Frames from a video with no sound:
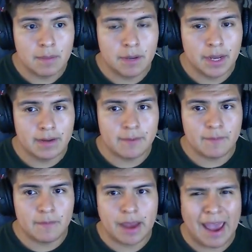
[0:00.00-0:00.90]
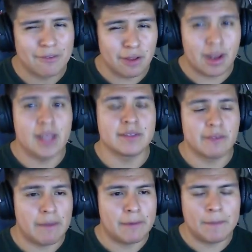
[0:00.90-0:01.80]
But after the loss of
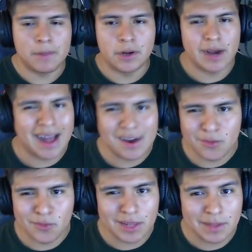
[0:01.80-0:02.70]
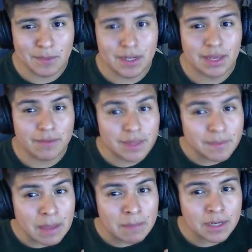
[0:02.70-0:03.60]
Gabe Kepler, I don't really believe in
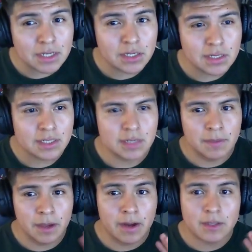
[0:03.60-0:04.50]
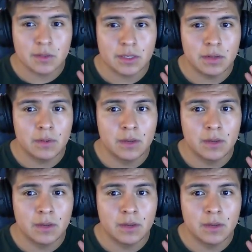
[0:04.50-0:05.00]
them that much, to be honest with you.